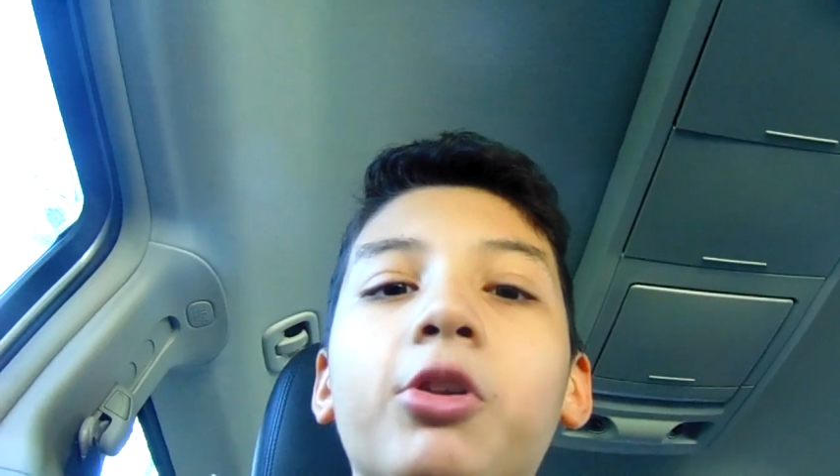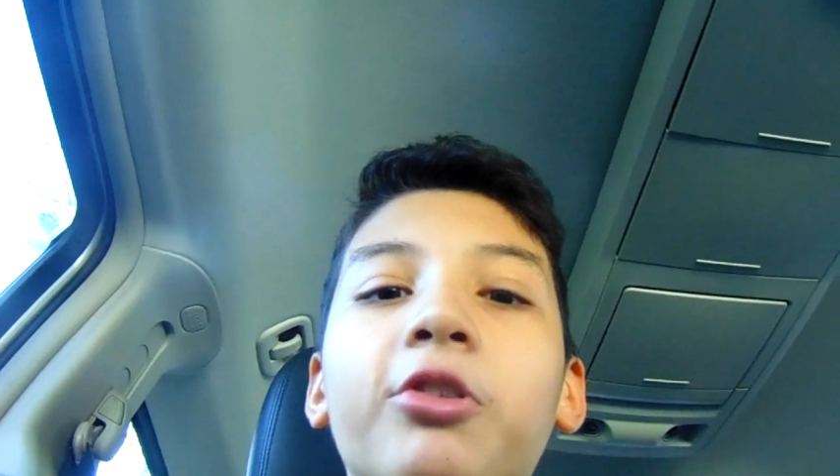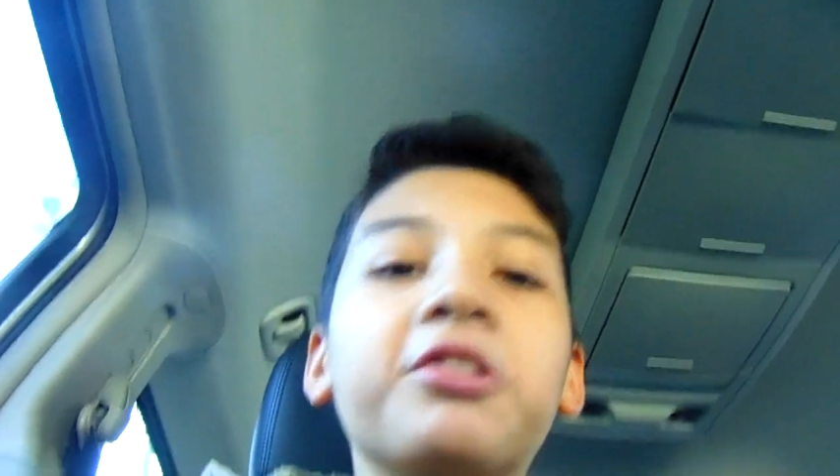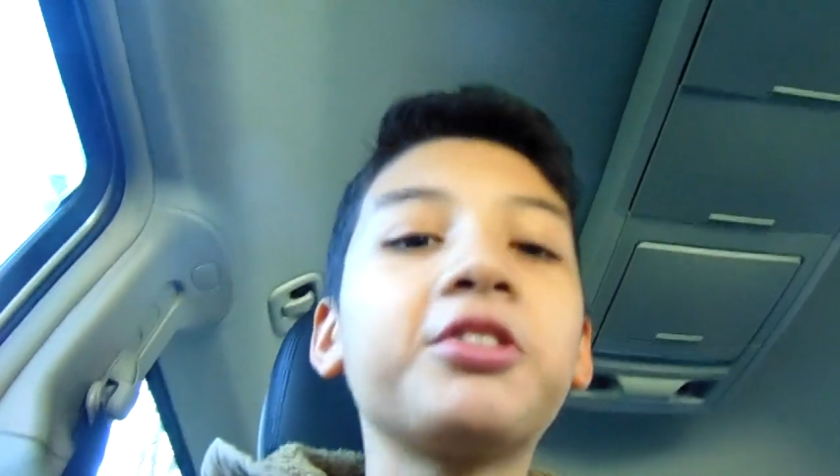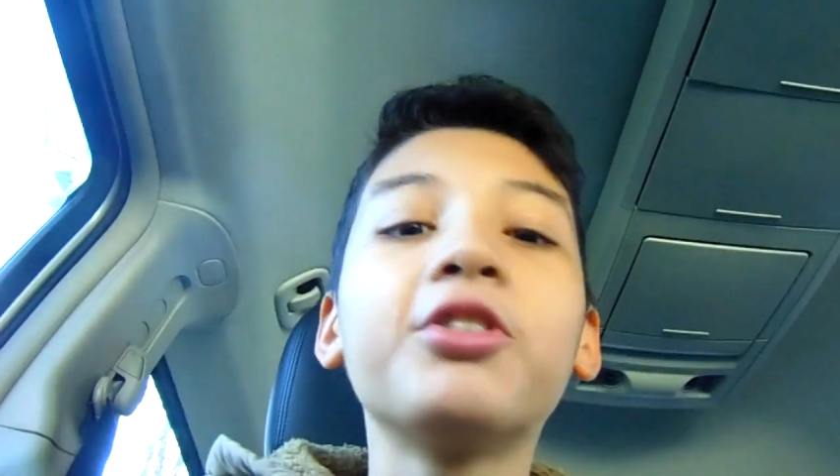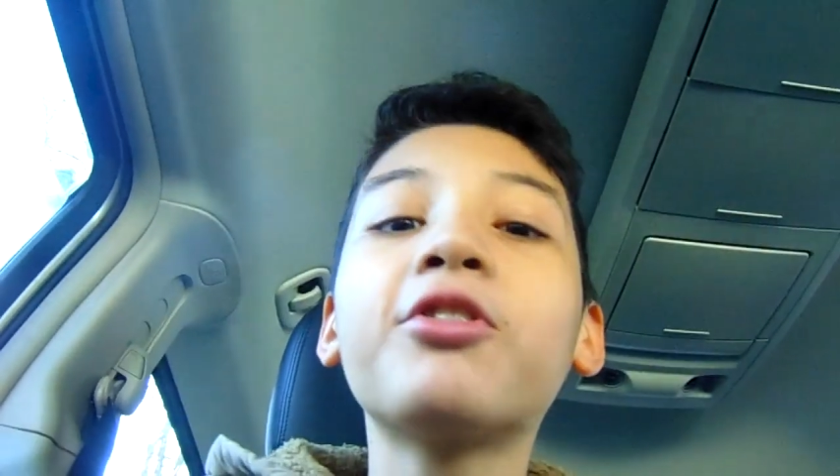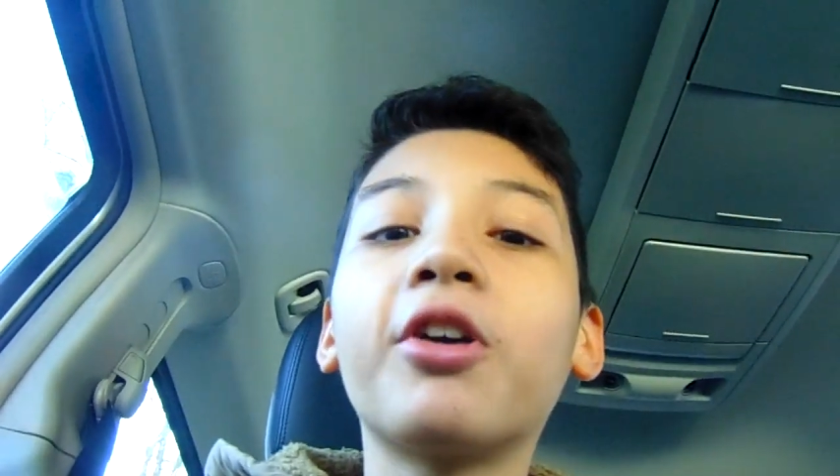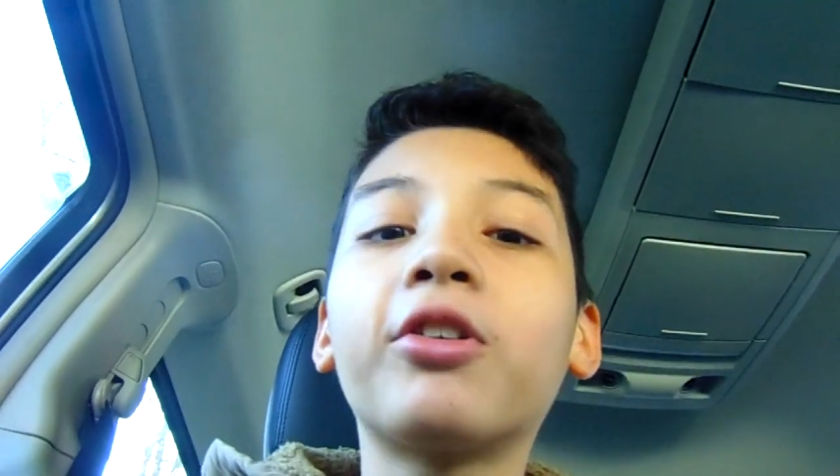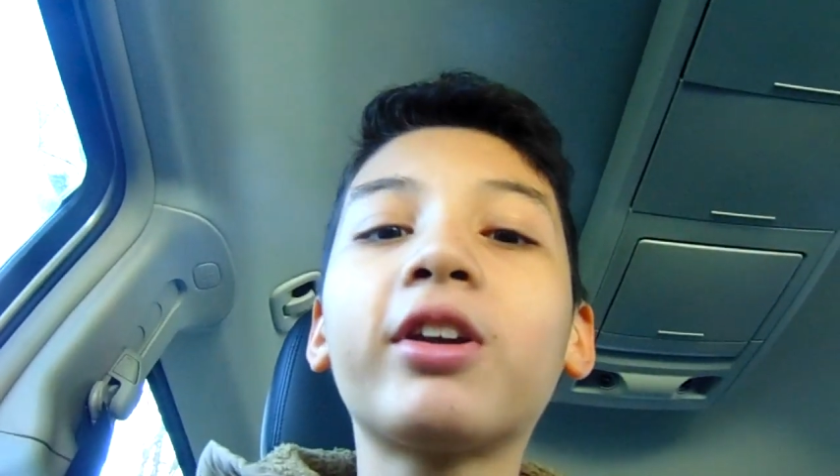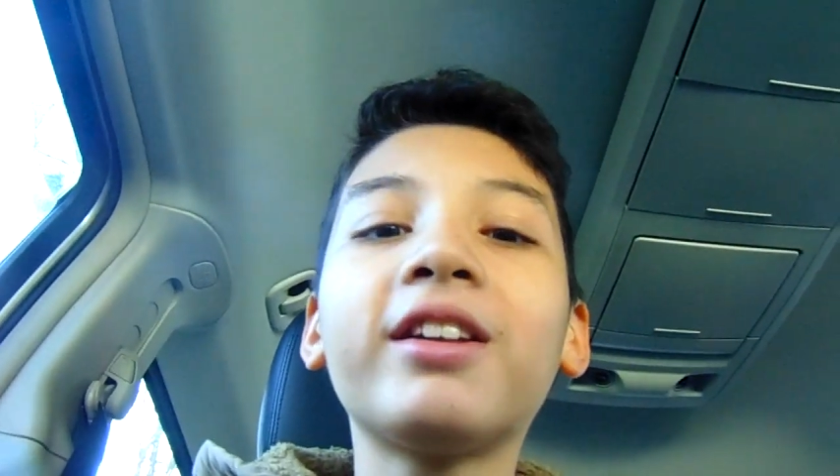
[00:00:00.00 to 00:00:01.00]
close to
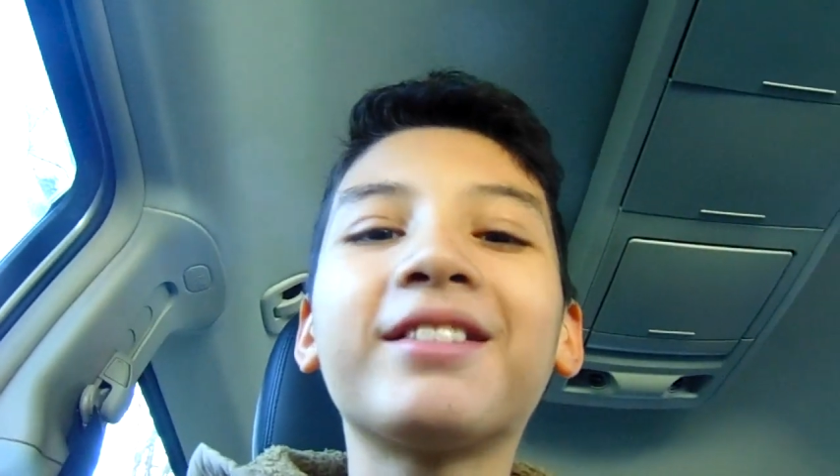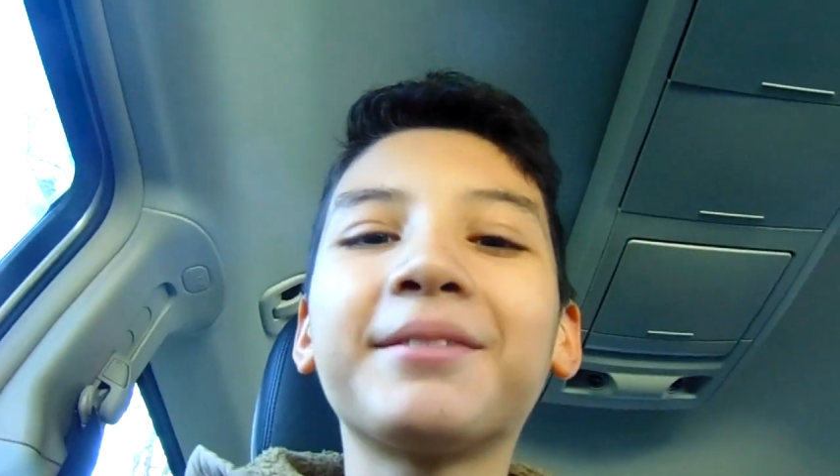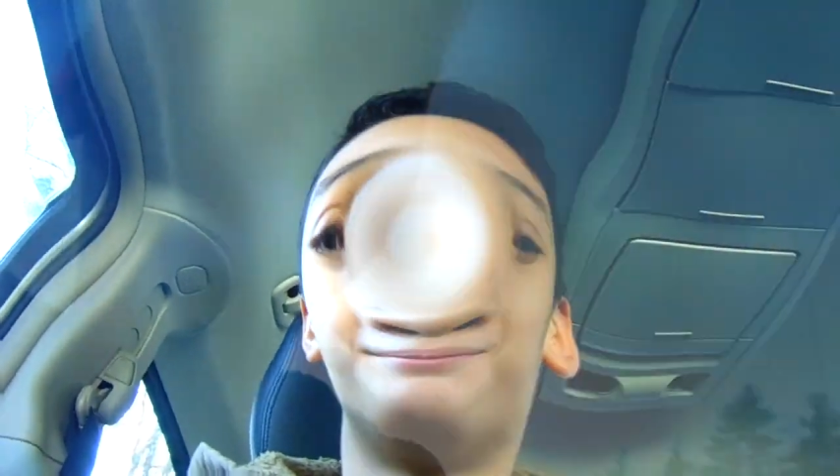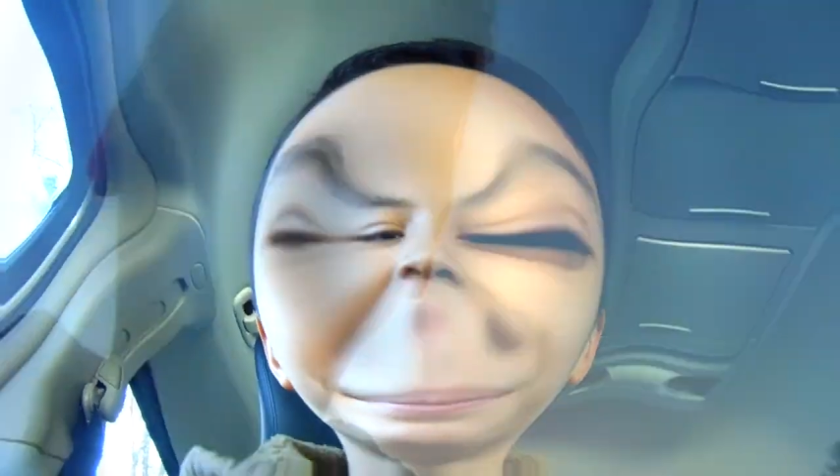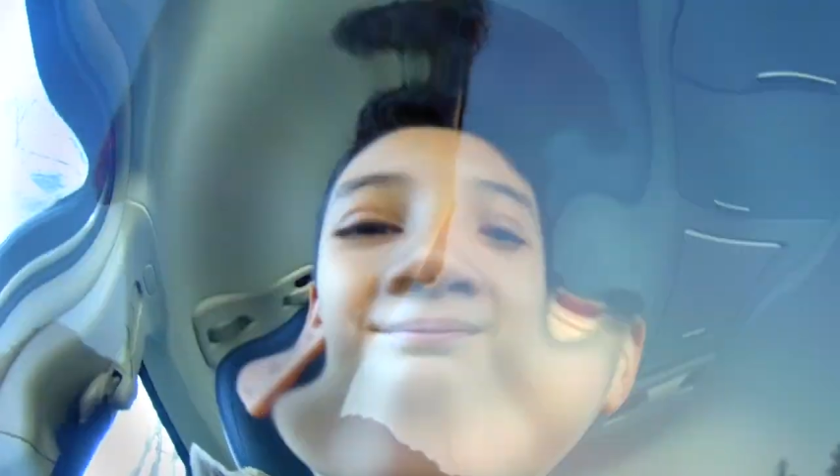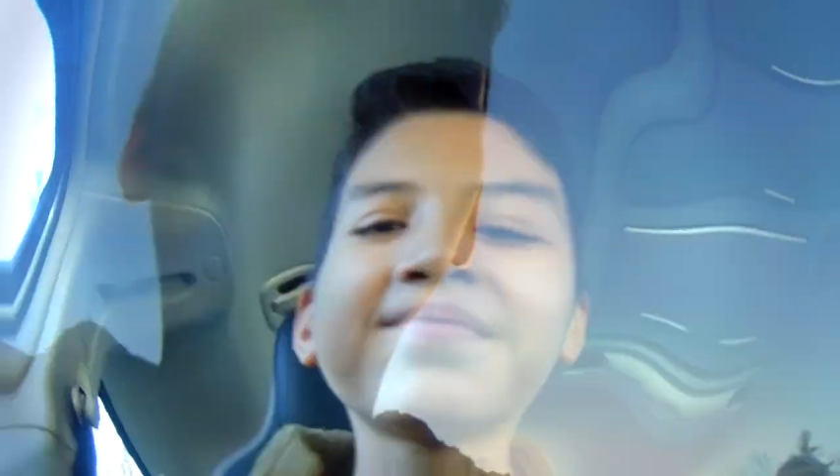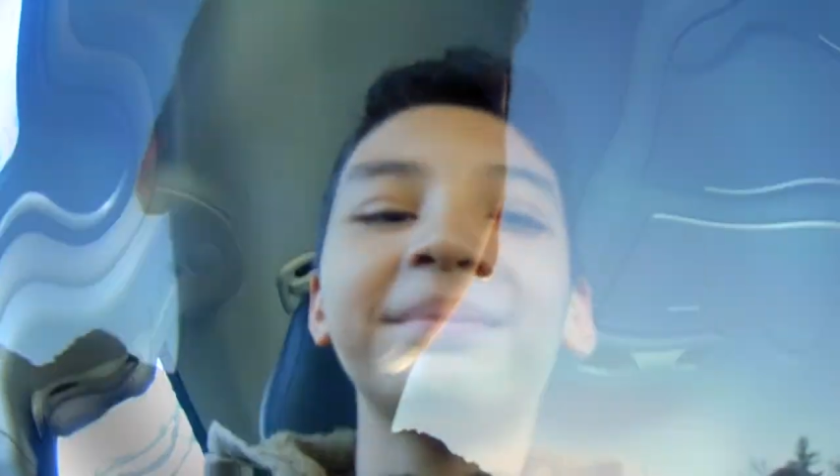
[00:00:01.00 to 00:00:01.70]
Coco Keys. Got